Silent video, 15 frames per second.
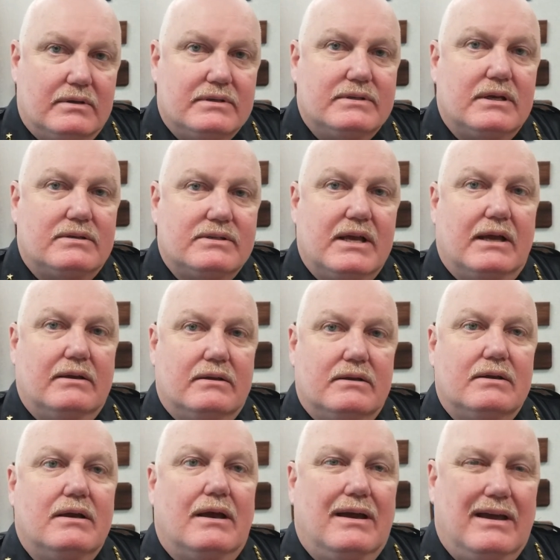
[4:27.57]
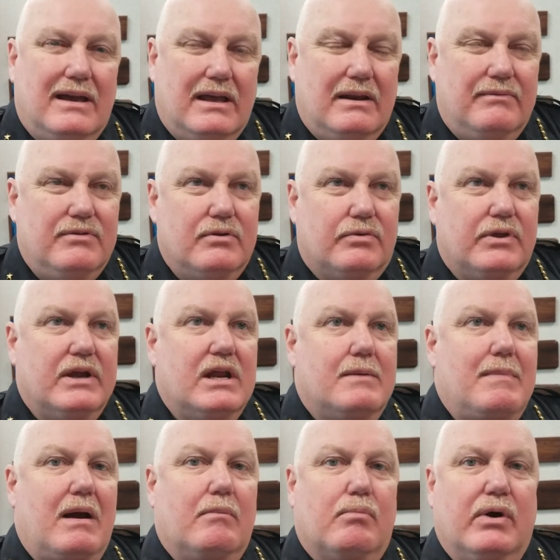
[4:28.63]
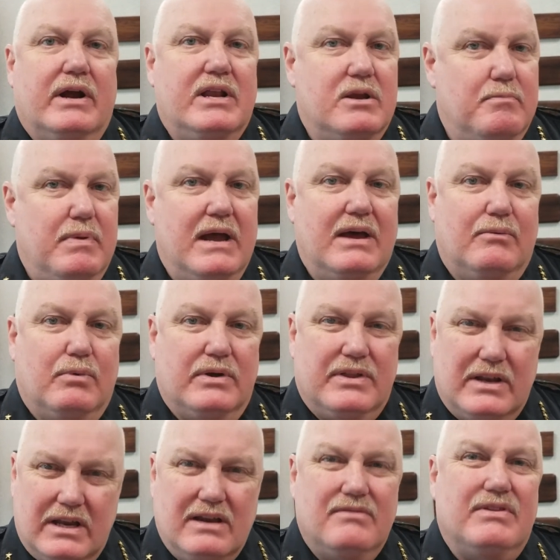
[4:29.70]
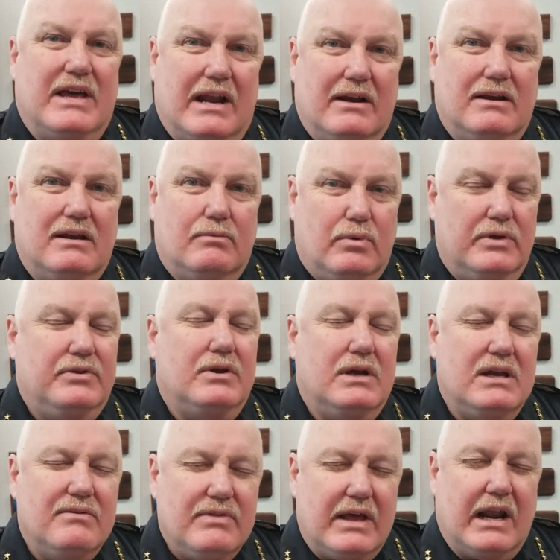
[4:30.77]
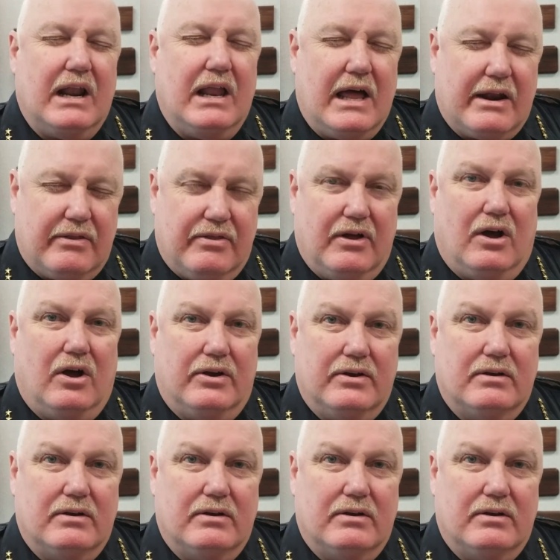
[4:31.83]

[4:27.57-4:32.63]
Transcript: And if you're thinking about bringing your pet with it, give that a lot of thought,